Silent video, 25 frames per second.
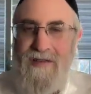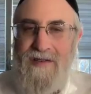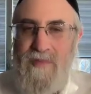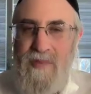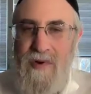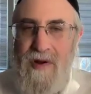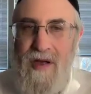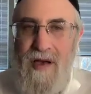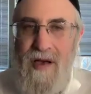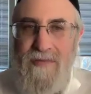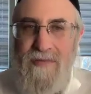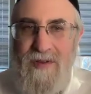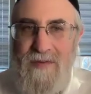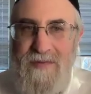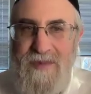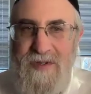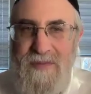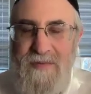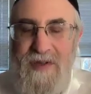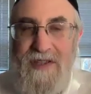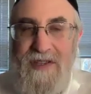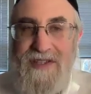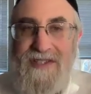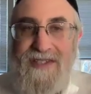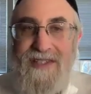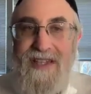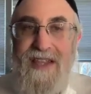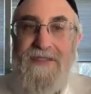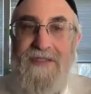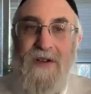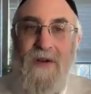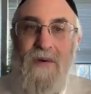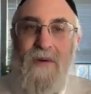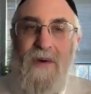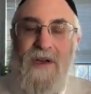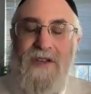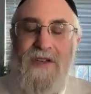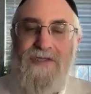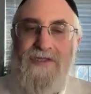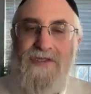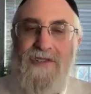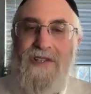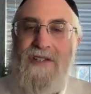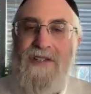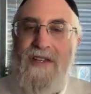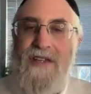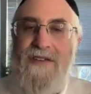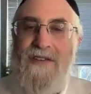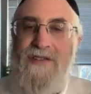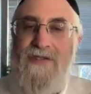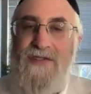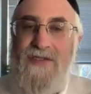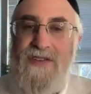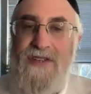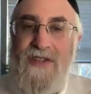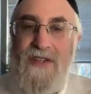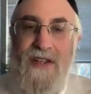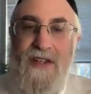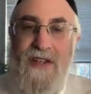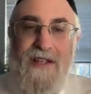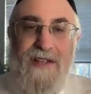of problems because then the question is,